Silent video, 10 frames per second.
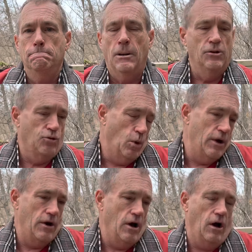On
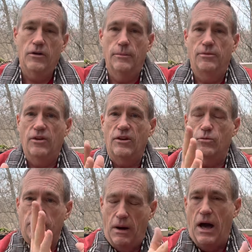Twitter and all, they're obsessed
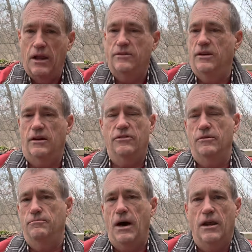with politics
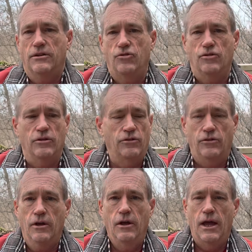and politicians
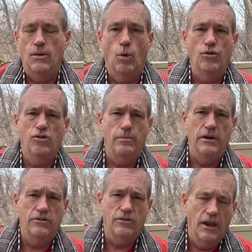and
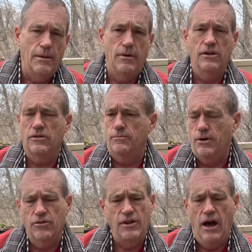worshiping celebrities and
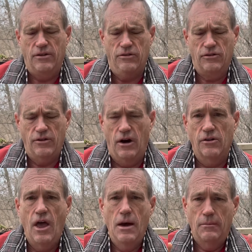personalities and
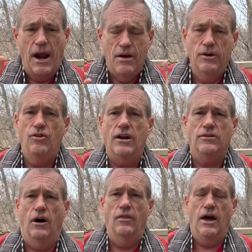stars. But I reject
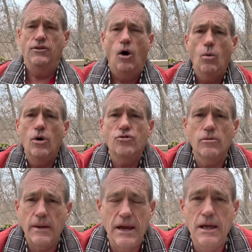all that. Don't
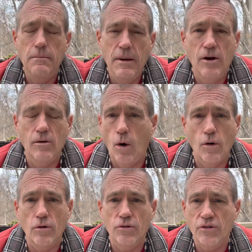worship any mere
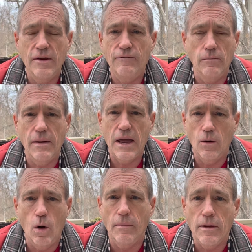mortal, sinful man or
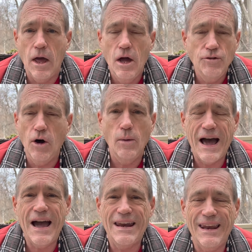woman. Don't
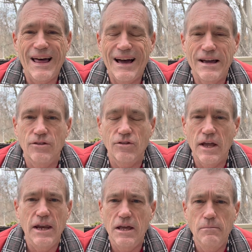idolize
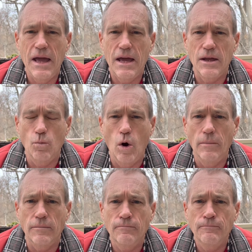any man,
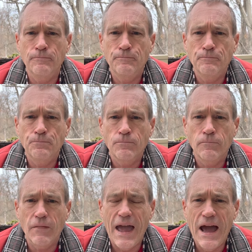woman,
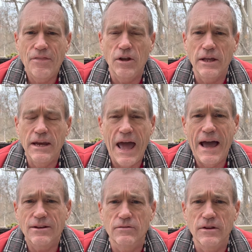athlete,
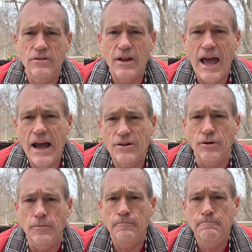activist, actor.